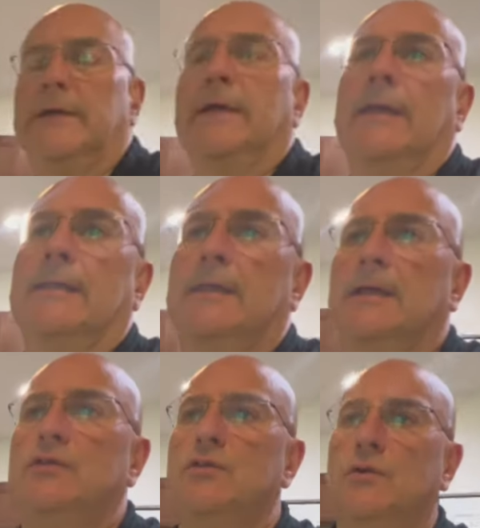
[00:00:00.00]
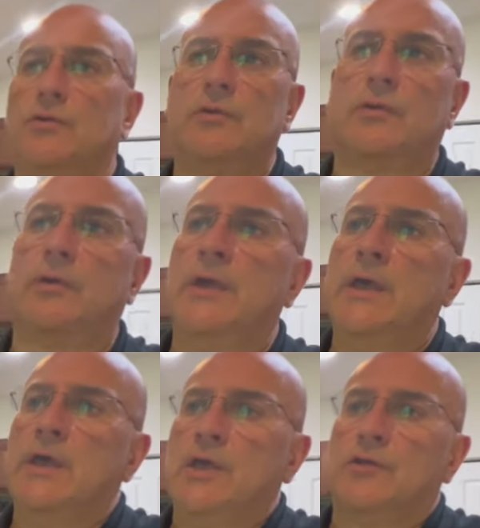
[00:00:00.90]
And then
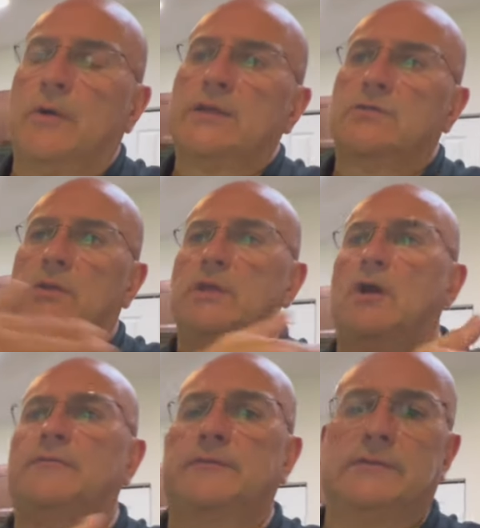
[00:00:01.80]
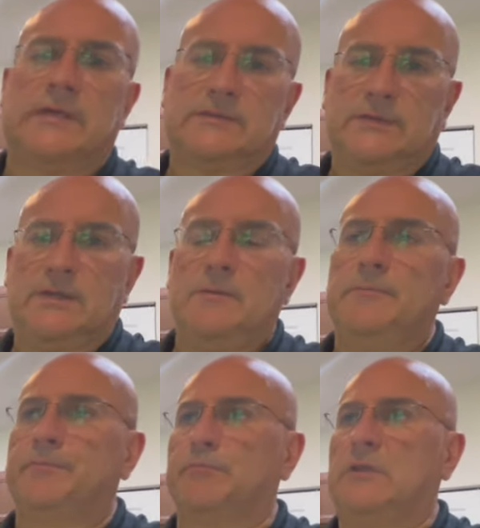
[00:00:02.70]
you're actually off of Dixie
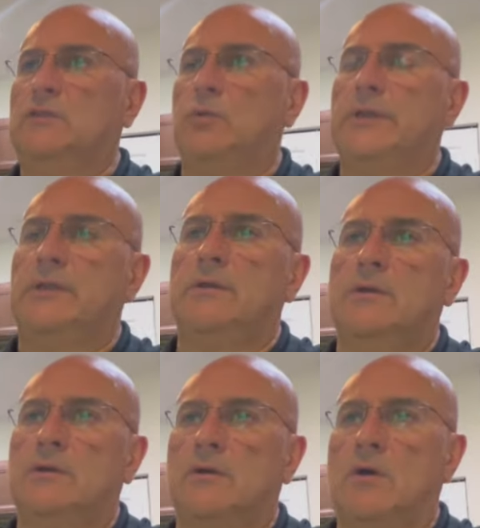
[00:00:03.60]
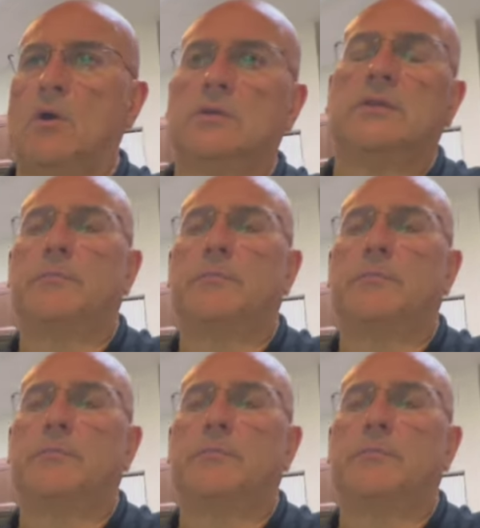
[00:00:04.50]
between Oakland